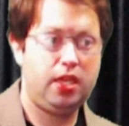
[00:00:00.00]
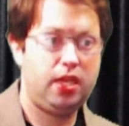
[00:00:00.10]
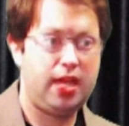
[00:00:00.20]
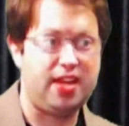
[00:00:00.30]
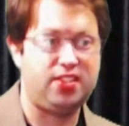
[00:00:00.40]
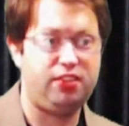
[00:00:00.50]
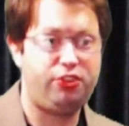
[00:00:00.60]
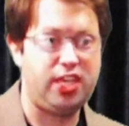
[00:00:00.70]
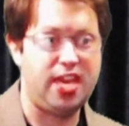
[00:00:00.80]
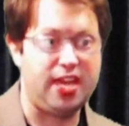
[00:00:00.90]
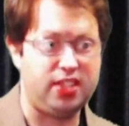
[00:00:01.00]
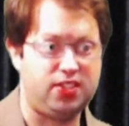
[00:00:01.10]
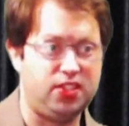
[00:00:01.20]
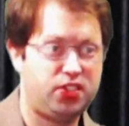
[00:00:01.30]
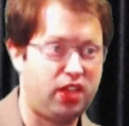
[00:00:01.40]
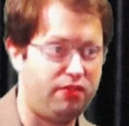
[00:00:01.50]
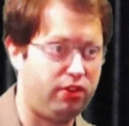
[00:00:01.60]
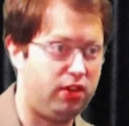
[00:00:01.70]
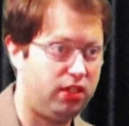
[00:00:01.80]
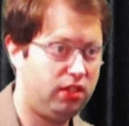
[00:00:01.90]
as if he has
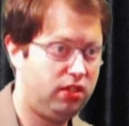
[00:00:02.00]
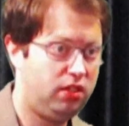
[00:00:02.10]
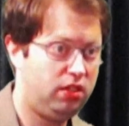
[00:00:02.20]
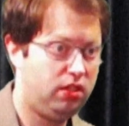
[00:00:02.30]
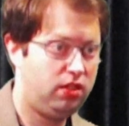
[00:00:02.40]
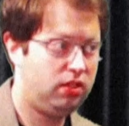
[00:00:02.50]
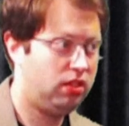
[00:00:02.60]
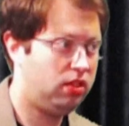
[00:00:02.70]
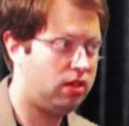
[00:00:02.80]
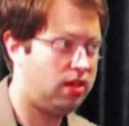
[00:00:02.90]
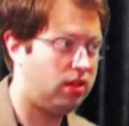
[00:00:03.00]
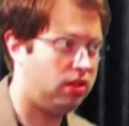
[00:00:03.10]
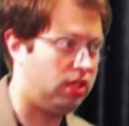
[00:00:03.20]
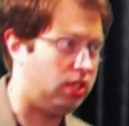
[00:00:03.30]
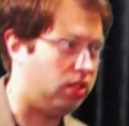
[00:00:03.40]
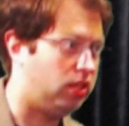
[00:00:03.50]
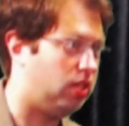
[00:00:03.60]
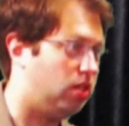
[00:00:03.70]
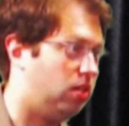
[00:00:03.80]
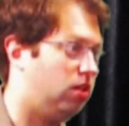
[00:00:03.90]
discovered the,
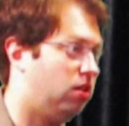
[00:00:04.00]
the,